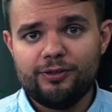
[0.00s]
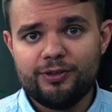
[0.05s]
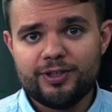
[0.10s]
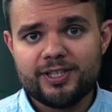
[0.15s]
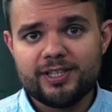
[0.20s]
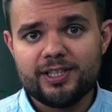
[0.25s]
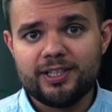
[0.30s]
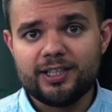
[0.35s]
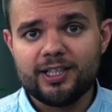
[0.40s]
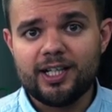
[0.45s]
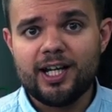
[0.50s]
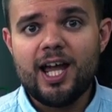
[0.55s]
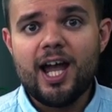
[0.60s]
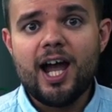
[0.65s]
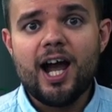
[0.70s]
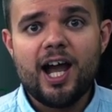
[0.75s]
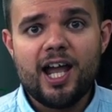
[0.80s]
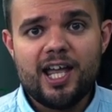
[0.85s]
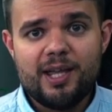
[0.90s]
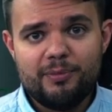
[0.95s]
in the
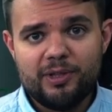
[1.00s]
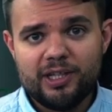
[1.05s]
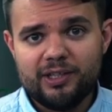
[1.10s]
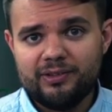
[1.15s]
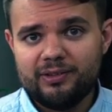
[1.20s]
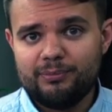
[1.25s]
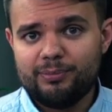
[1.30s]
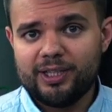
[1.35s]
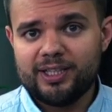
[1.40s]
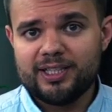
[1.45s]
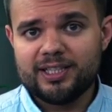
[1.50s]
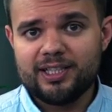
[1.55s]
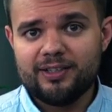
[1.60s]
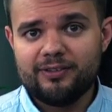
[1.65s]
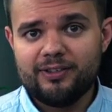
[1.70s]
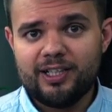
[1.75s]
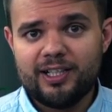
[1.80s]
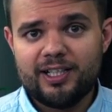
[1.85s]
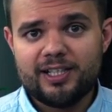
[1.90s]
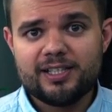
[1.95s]
history of the engineering
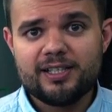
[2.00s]
center.